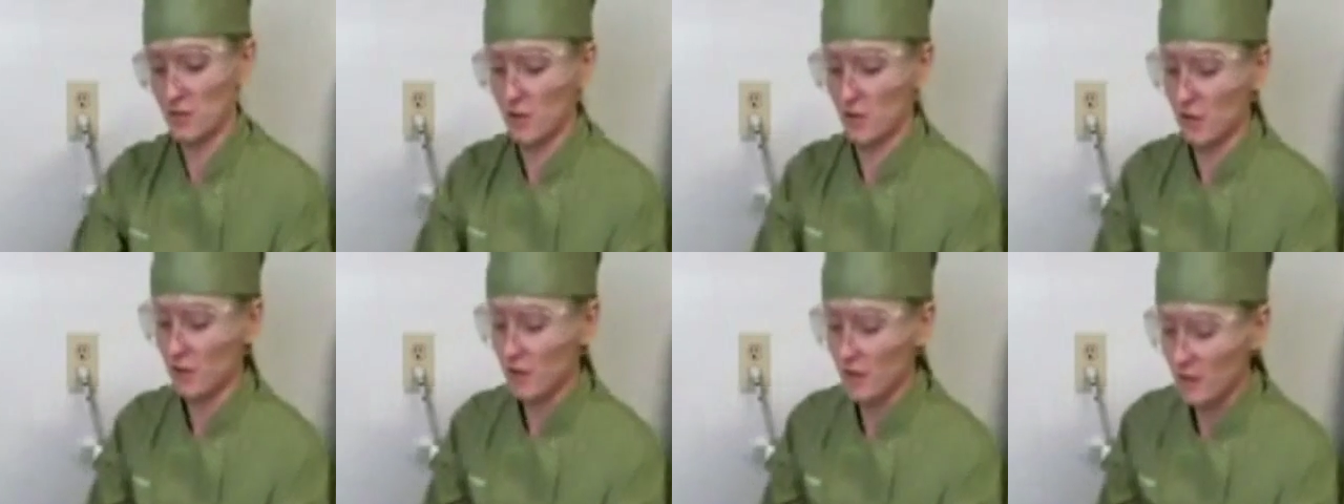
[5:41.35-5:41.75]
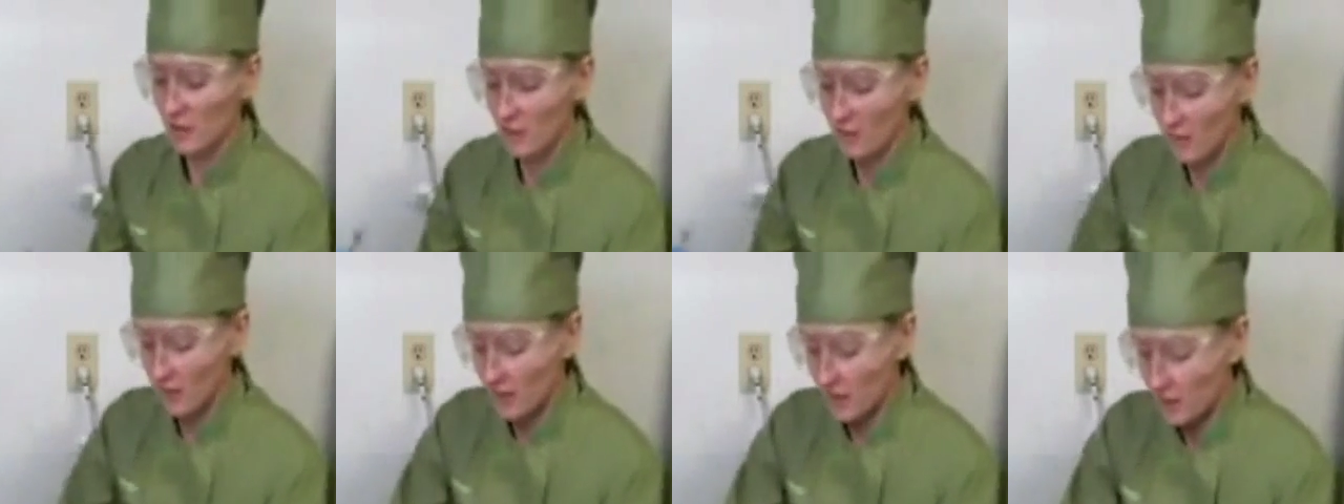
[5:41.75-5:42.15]
So
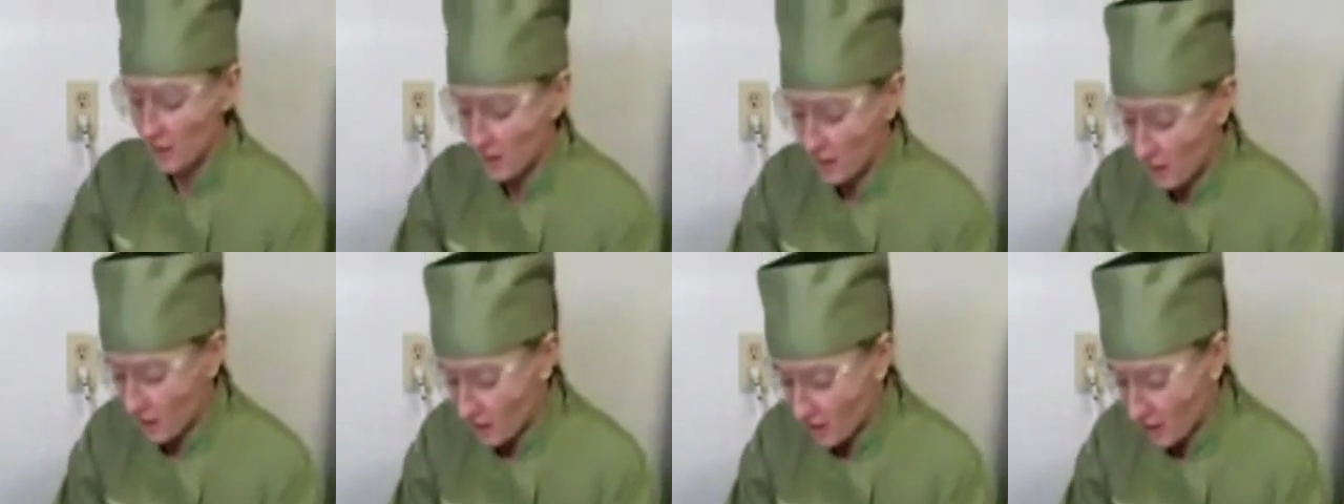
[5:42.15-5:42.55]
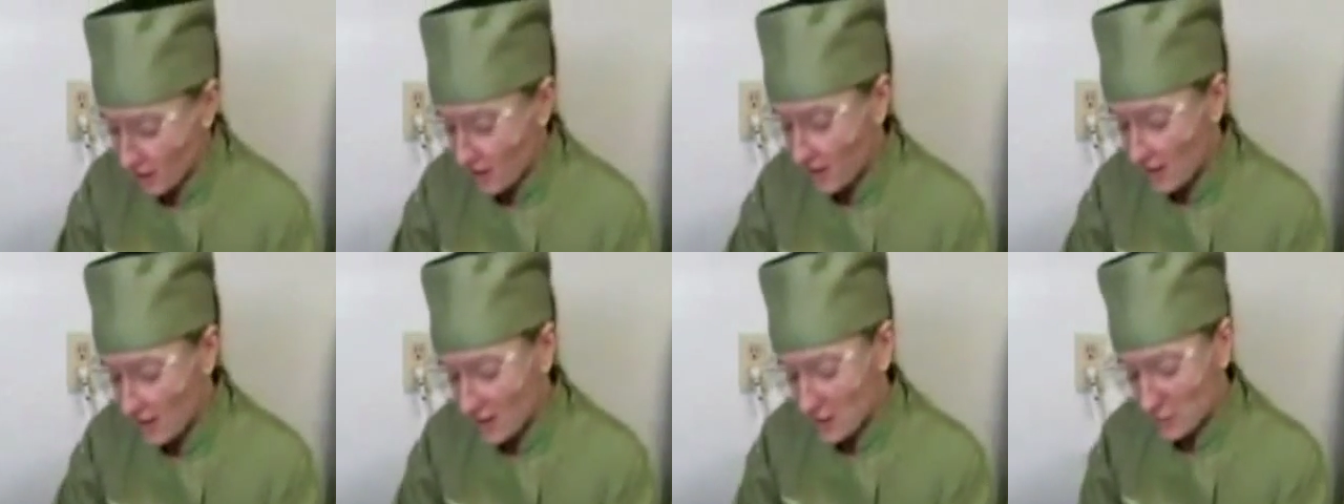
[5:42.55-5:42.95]

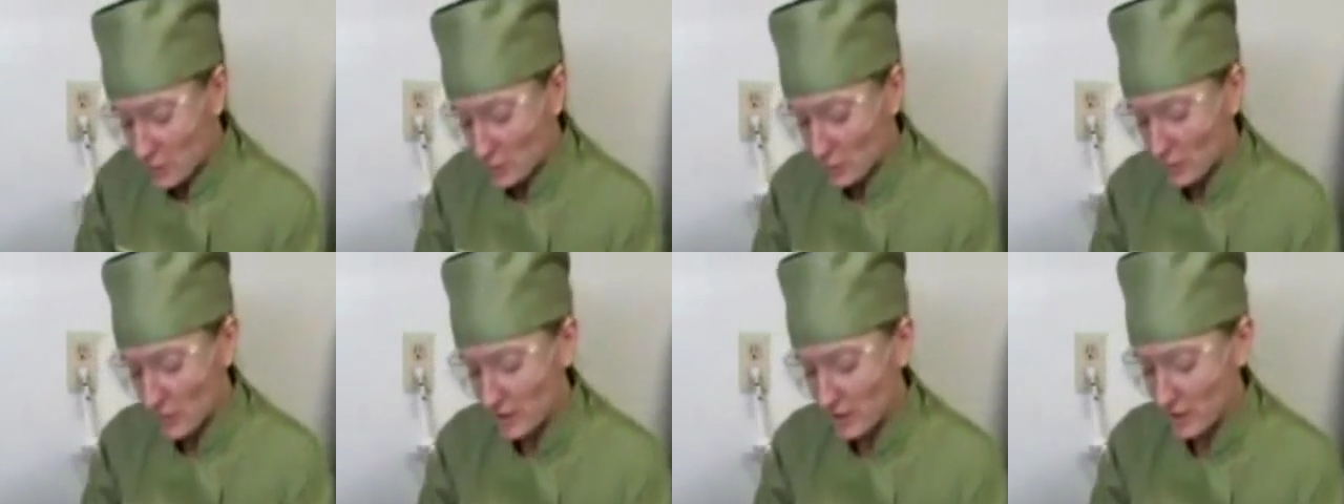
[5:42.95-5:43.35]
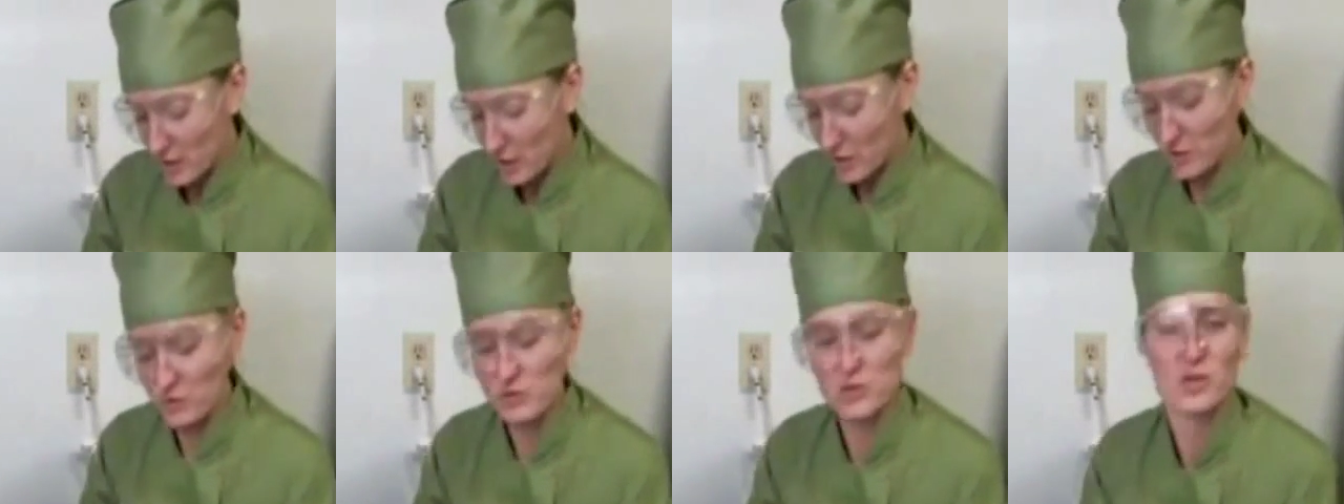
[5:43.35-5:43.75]

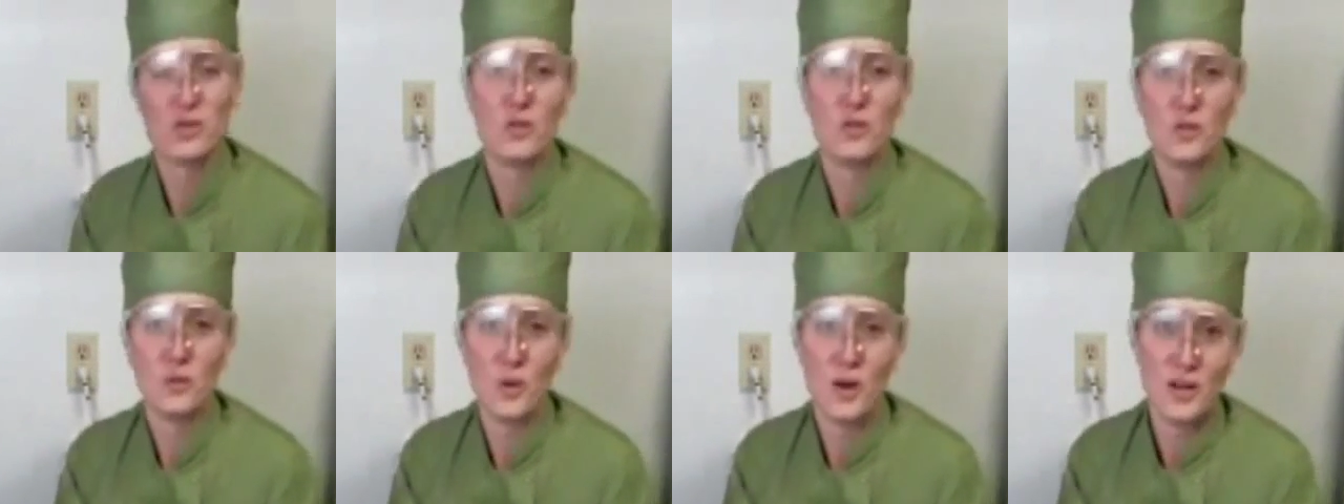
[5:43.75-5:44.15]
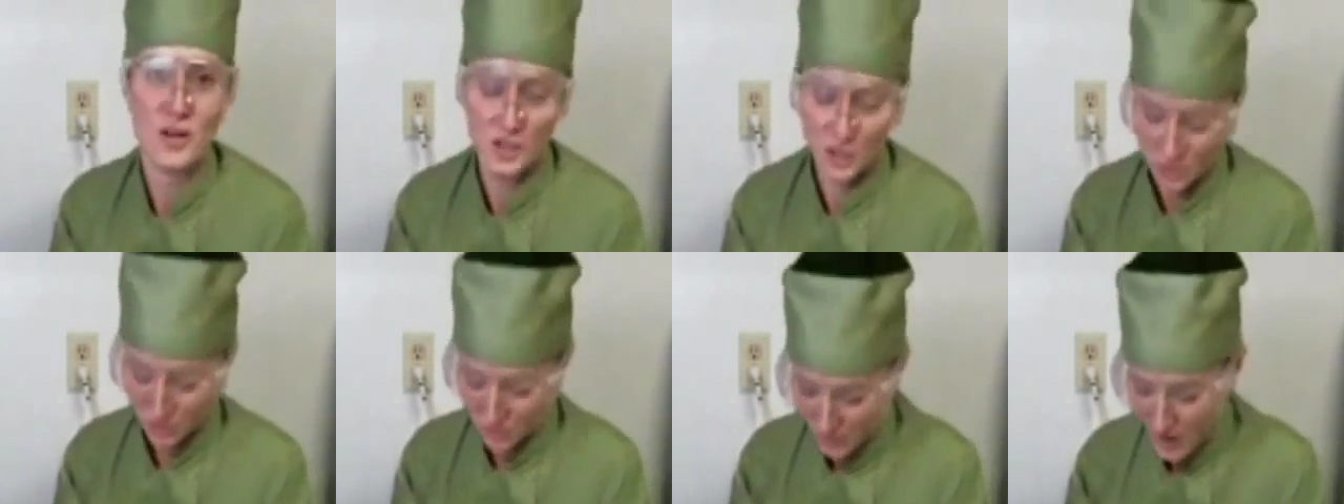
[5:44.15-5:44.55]

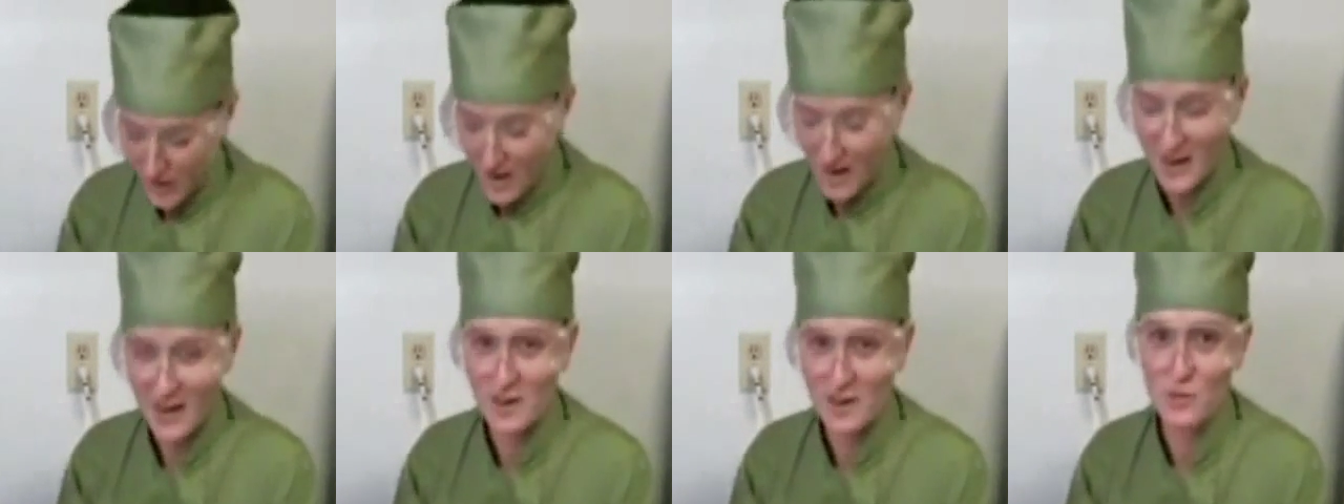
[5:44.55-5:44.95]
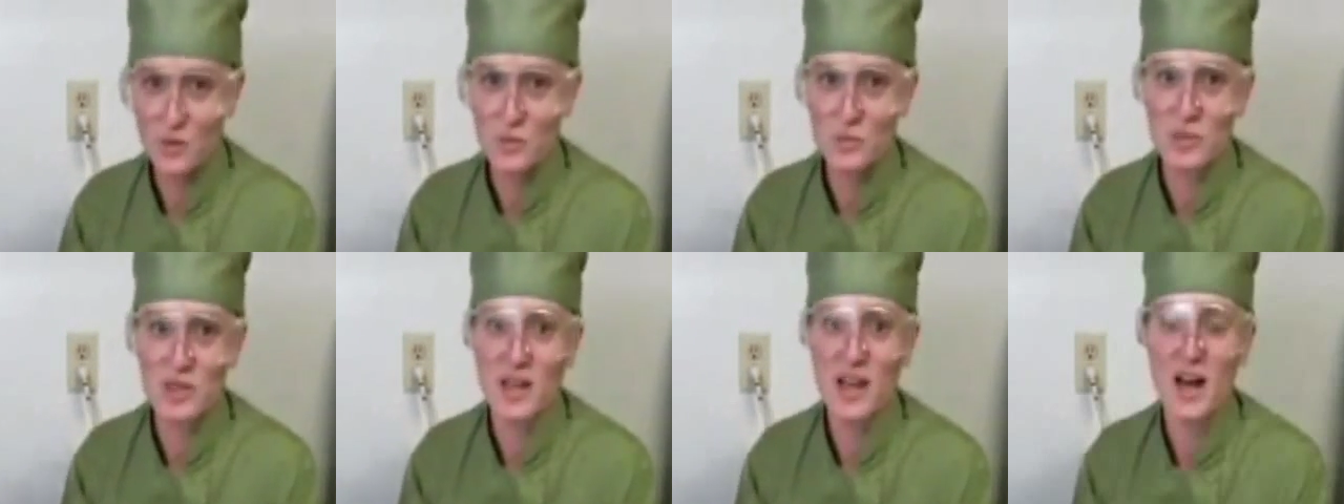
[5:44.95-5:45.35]

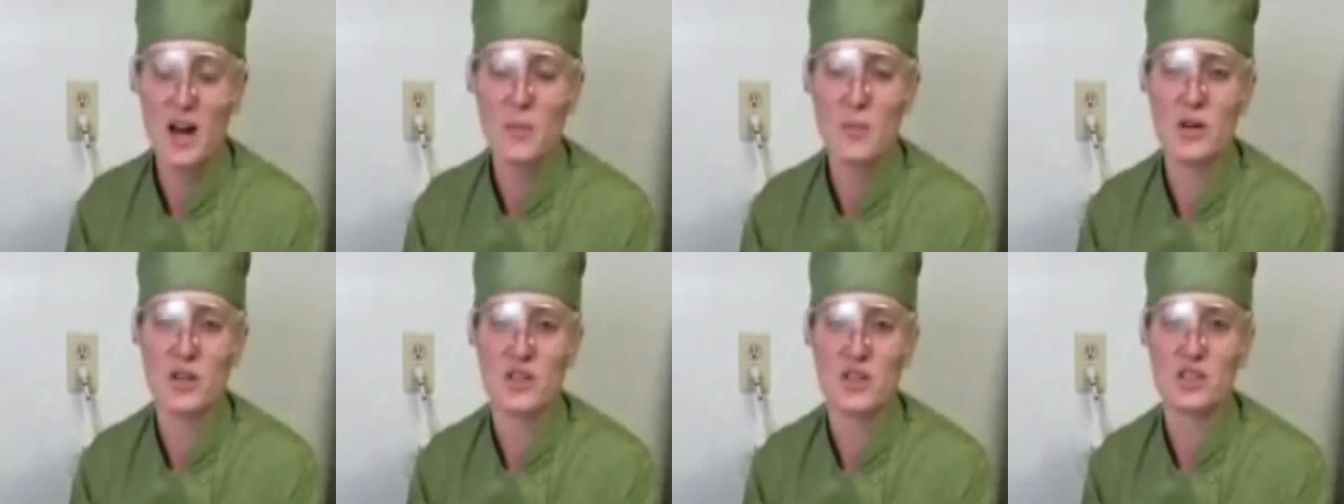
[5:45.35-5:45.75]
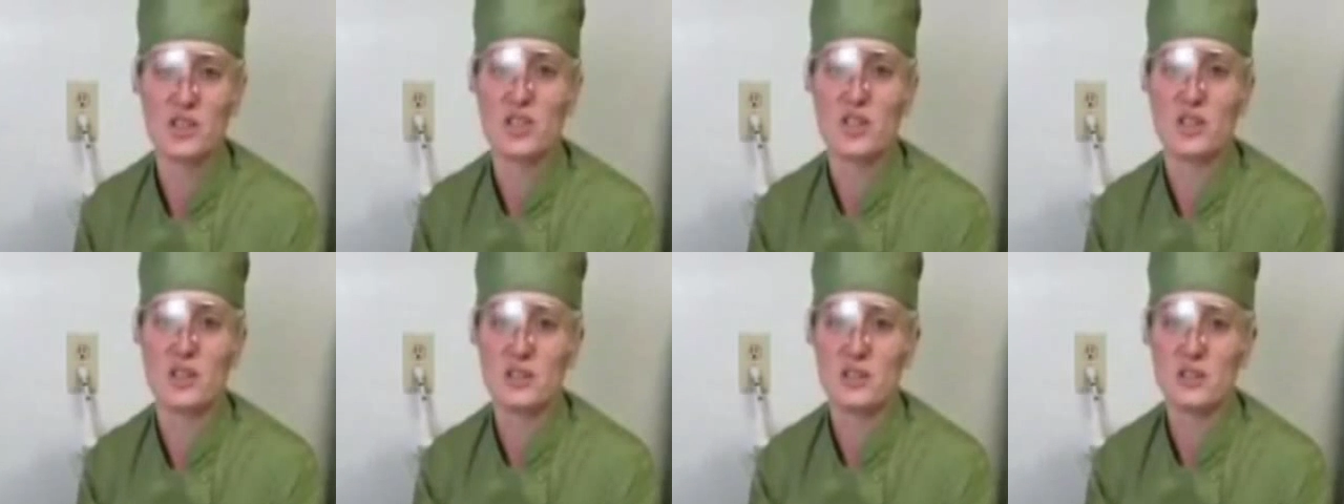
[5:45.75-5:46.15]
8.02125 would be how
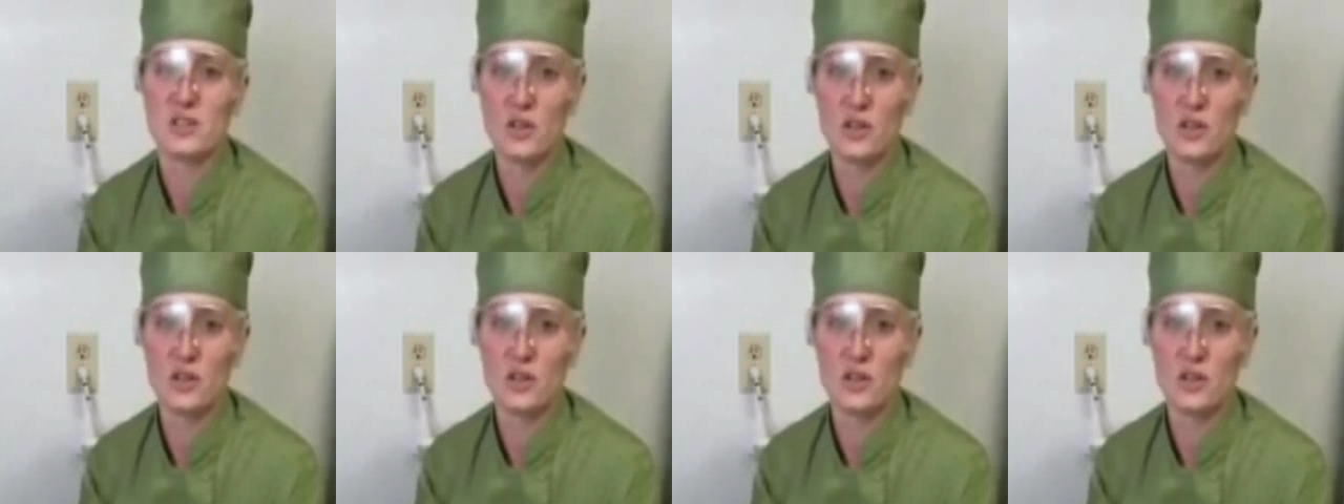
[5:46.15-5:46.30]
much